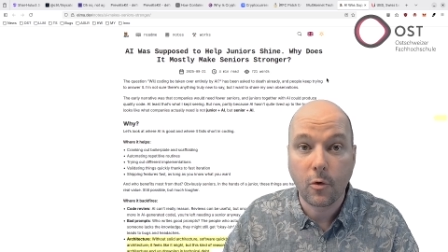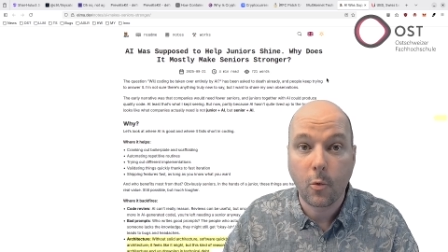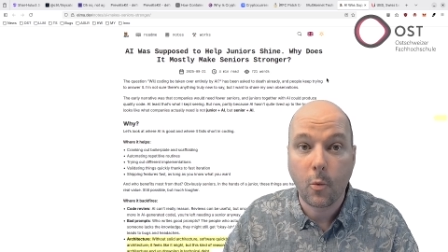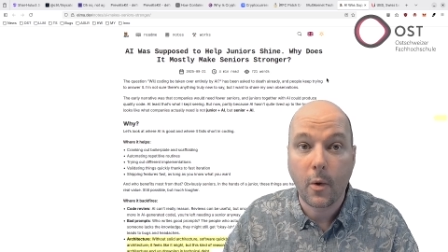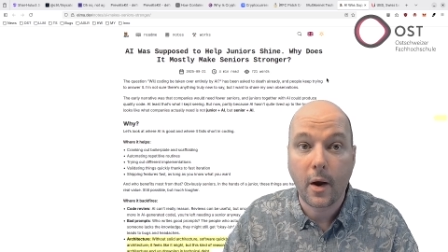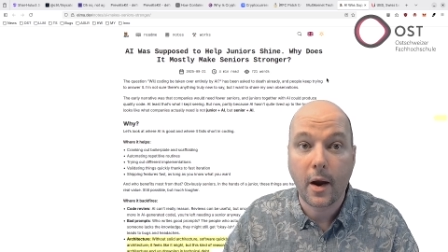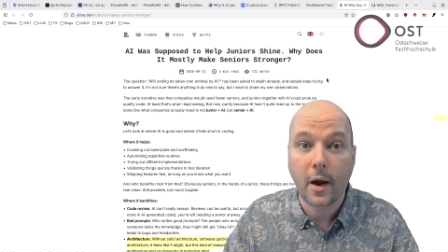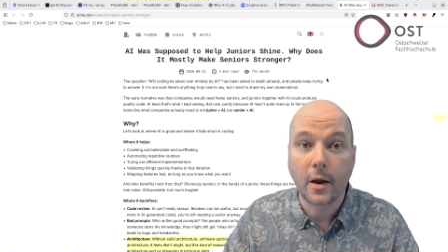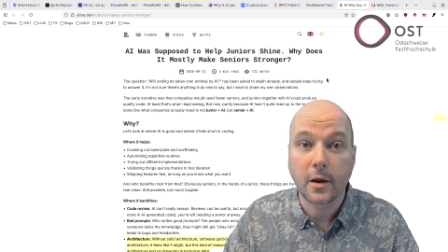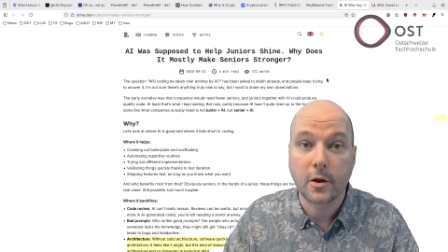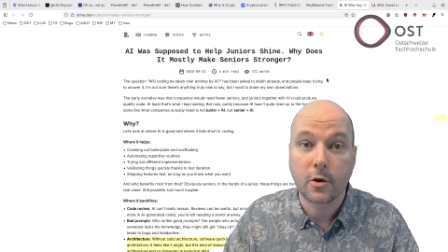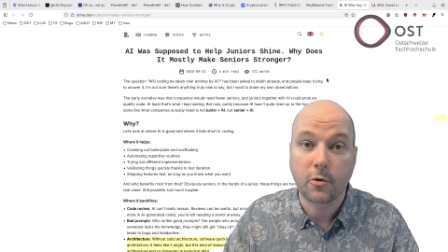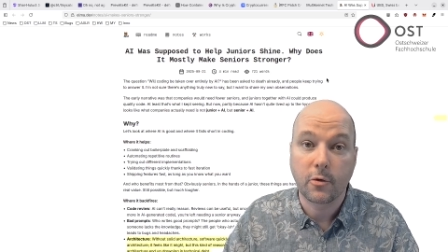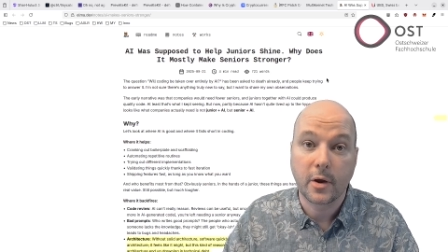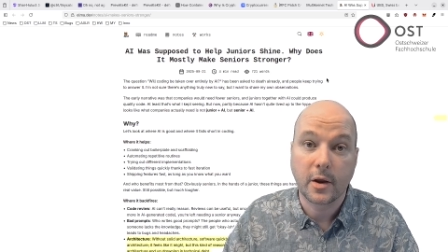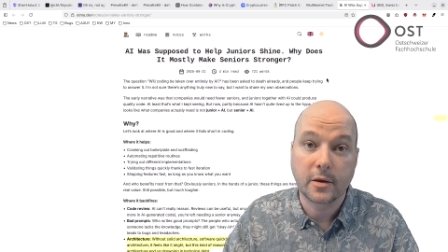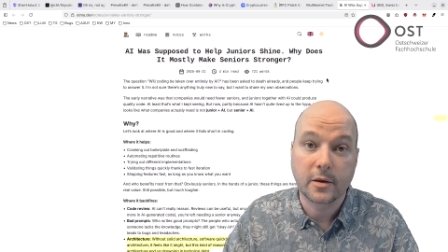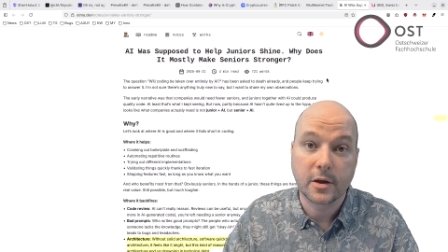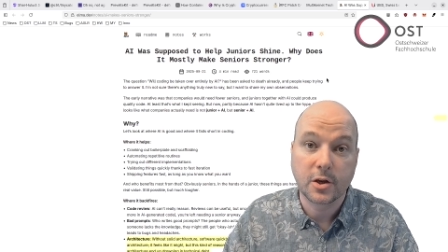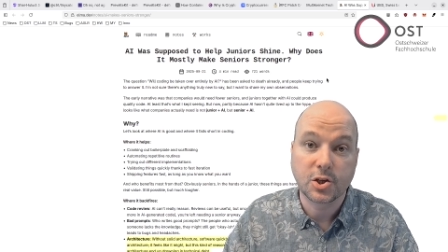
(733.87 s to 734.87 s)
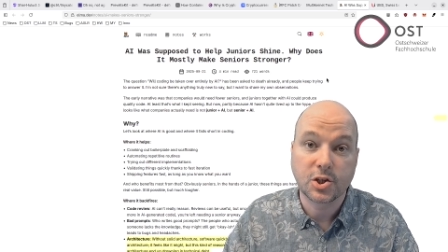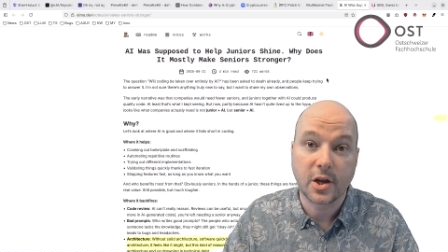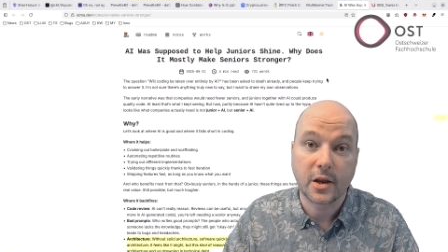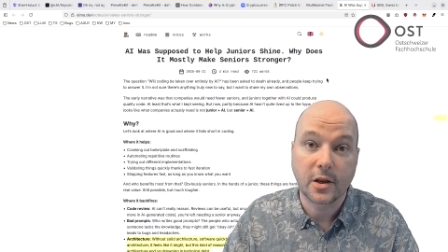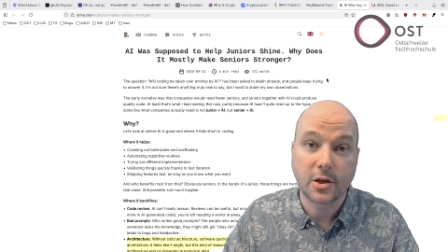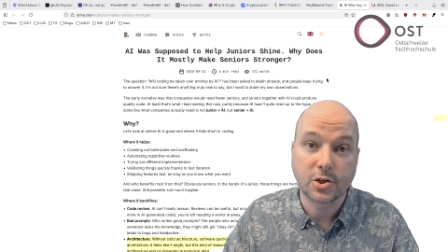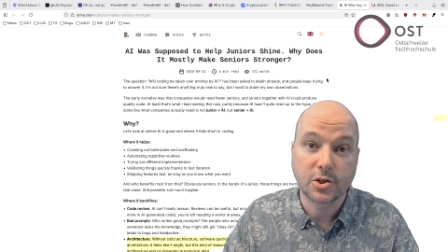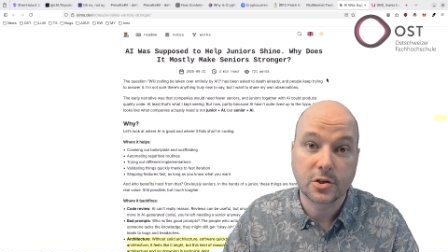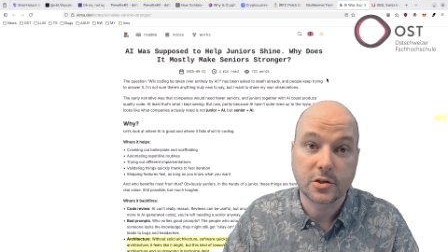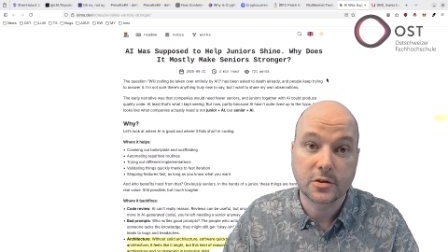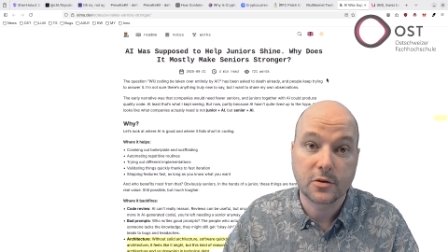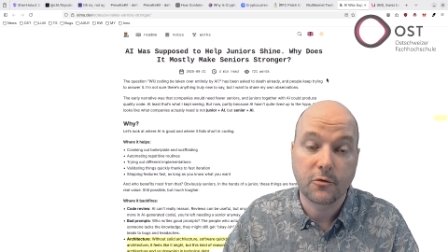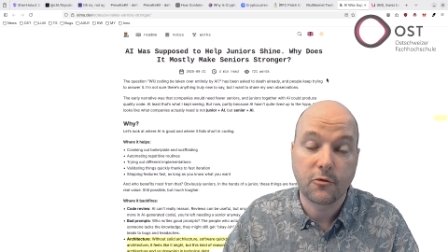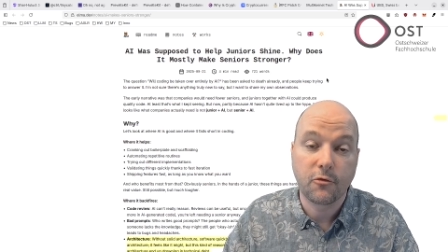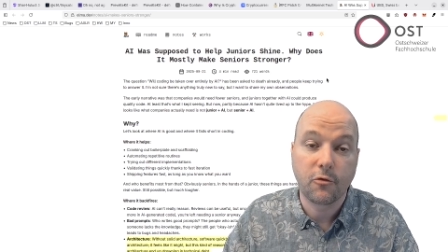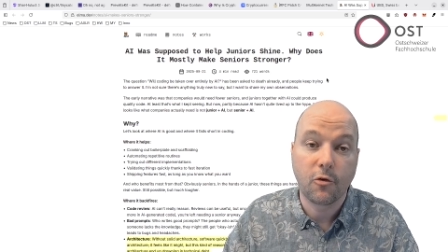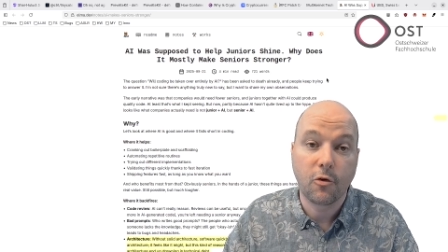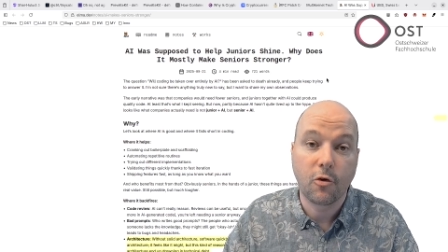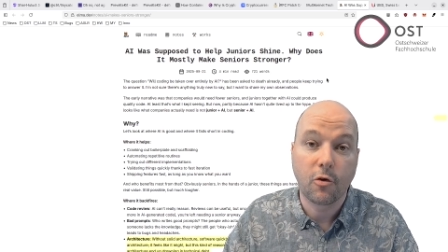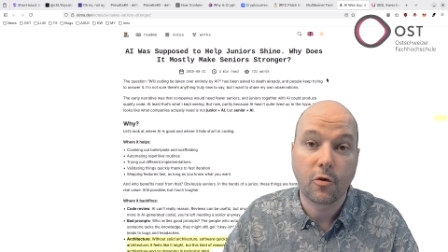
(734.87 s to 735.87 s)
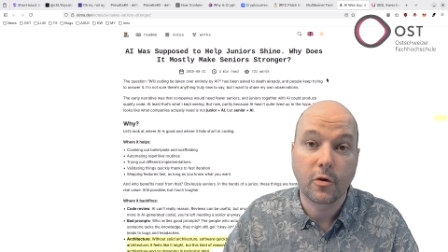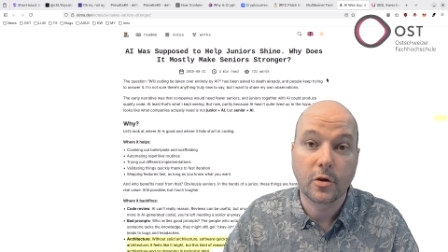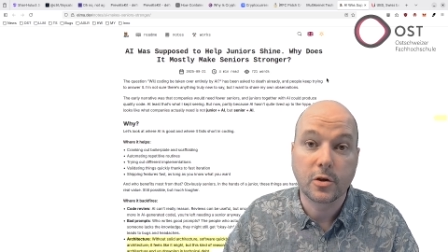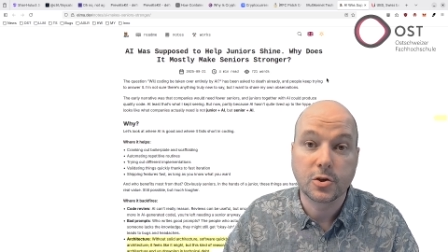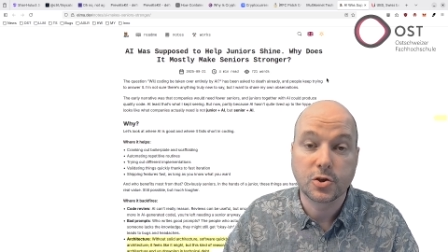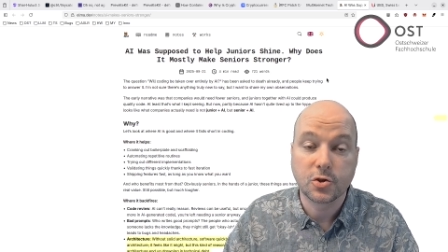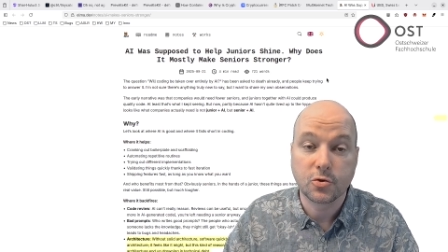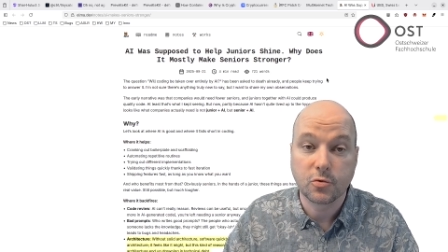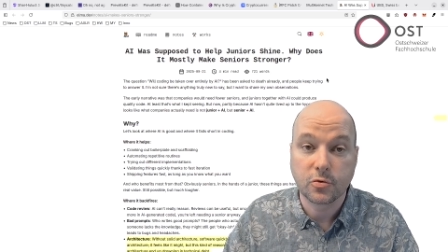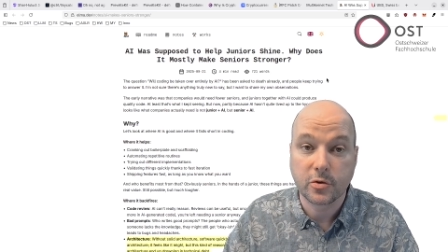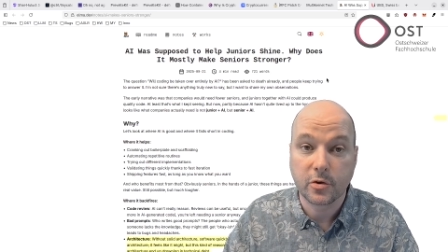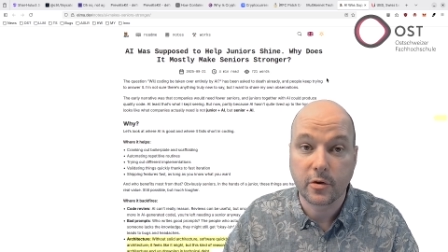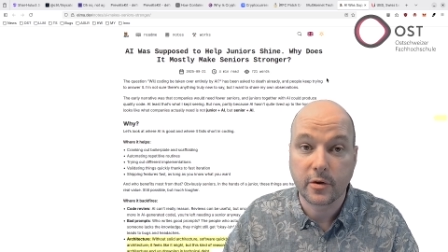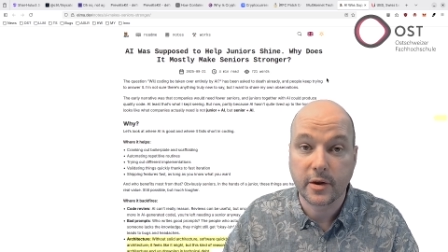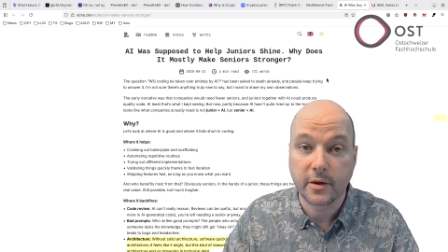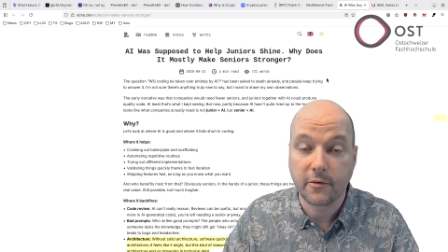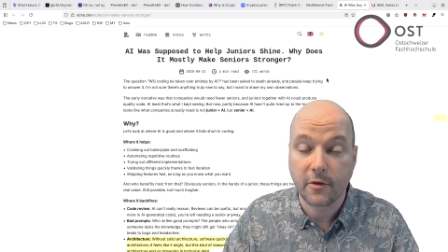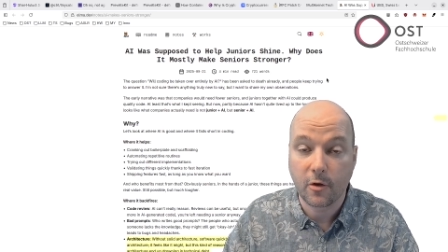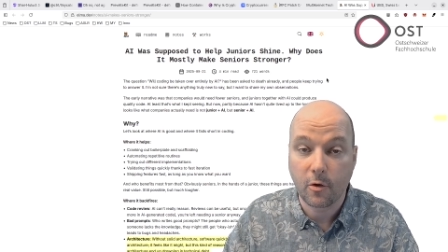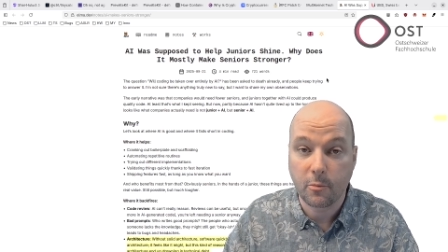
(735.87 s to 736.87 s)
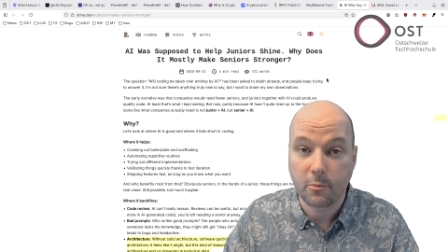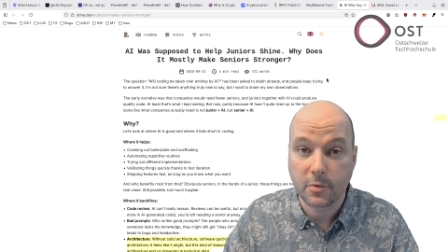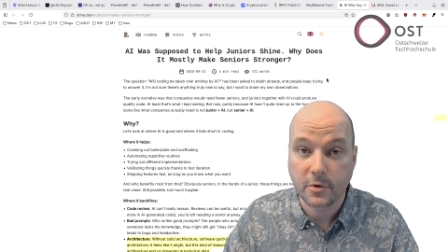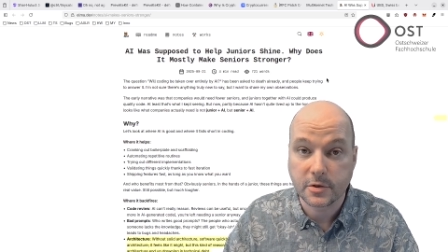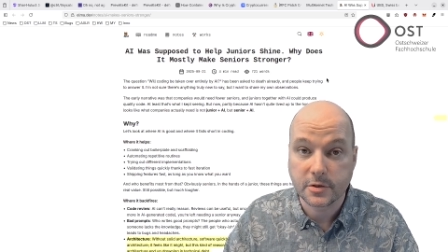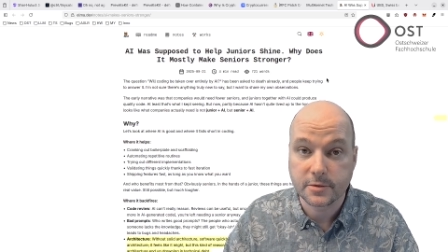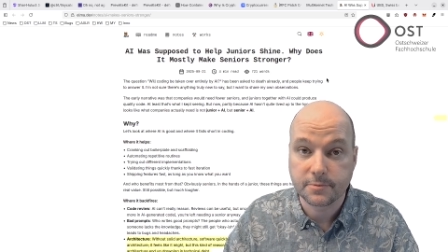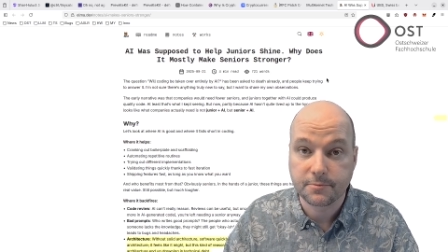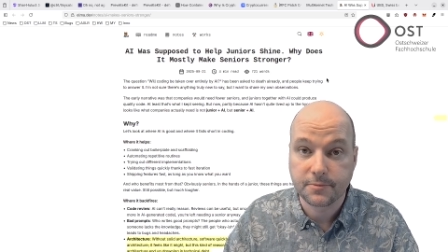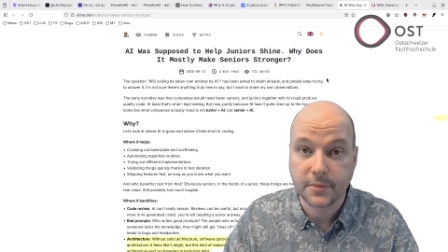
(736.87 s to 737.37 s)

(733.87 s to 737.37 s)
while creating challenges for junior developers.